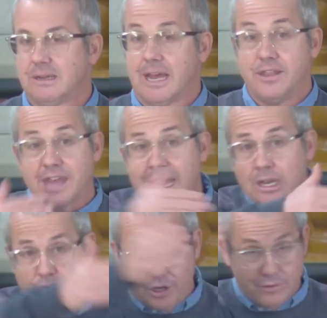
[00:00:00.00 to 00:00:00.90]
And they
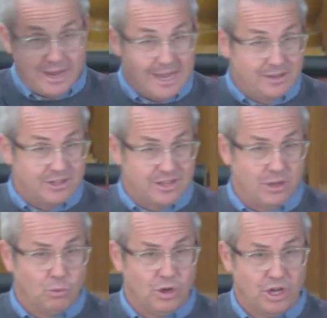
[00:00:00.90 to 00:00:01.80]
look around at
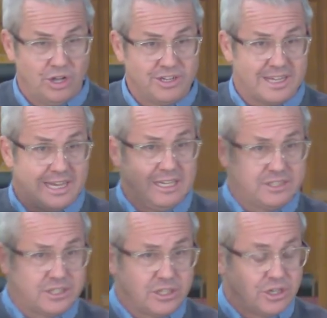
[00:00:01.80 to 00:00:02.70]
their world and they
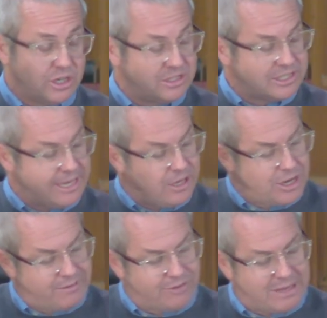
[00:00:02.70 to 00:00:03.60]
listen to God saying, oh,
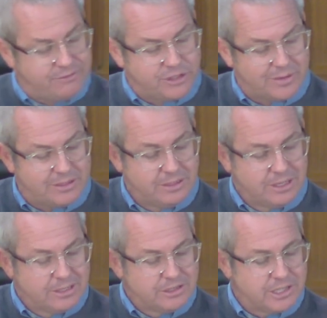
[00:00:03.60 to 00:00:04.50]
I've loved you. And do
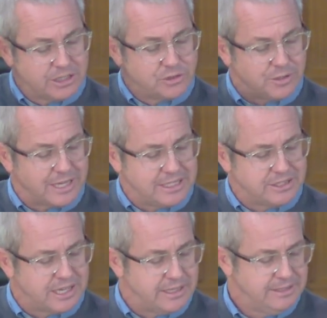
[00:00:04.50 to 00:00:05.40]
you notice what they
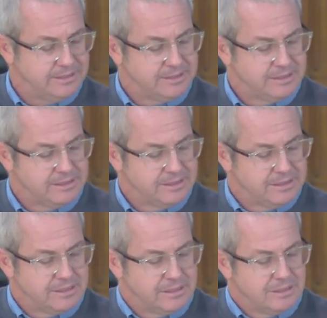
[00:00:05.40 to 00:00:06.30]
say?
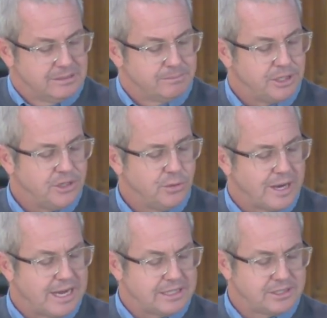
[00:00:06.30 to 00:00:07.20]
But you
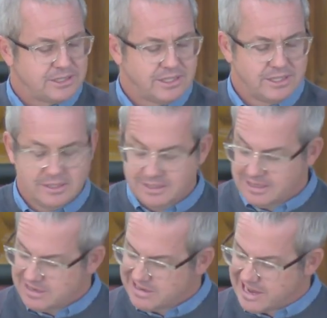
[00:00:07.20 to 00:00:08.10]
ask,
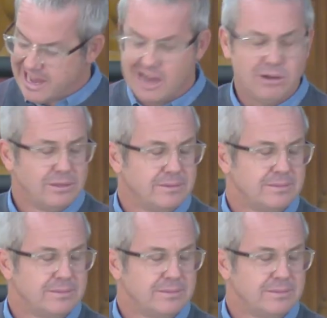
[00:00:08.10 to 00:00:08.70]
how?